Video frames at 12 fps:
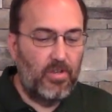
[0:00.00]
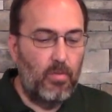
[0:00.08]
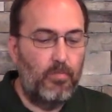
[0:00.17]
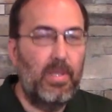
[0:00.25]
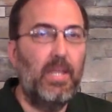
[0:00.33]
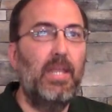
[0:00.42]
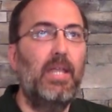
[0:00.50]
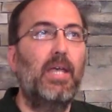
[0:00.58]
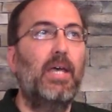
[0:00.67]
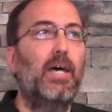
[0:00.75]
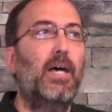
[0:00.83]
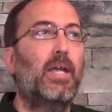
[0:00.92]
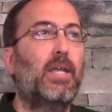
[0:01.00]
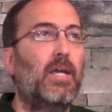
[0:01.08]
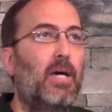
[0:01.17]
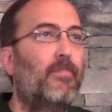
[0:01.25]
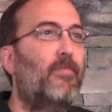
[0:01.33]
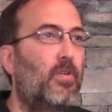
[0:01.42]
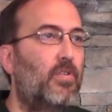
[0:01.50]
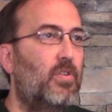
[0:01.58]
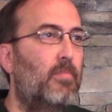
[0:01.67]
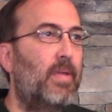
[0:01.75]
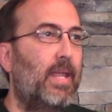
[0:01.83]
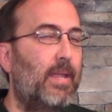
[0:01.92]
to be a comfort
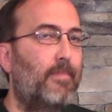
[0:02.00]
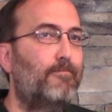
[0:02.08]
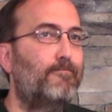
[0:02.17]
to me.